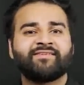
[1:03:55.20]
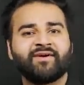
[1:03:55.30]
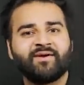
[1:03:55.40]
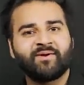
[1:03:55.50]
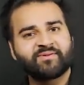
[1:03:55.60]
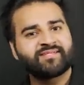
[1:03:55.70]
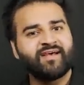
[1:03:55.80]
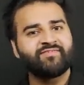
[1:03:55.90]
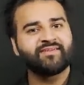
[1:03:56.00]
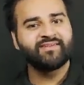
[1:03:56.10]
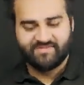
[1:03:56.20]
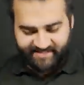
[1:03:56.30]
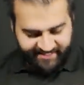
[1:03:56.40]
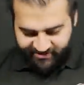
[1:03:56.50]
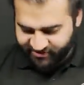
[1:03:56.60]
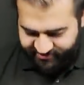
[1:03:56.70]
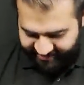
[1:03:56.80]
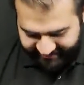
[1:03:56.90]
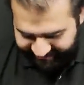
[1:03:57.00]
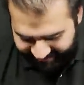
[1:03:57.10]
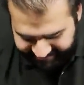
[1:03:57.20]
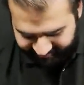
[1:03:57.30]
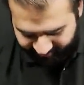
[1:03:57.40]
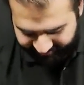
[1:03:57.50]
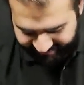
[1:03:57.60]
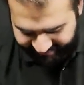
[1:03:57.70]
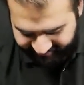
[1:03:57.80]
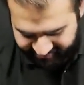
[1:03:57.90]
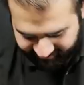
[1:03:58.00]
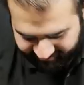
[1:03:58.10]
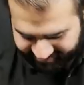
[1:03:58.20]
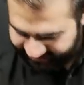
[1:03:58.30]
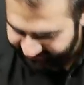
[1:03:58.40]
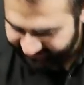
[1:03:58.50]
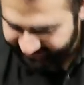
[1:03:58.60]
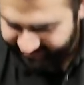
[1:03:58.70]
That's... So I go seven. So he could just catapult eleven towards you,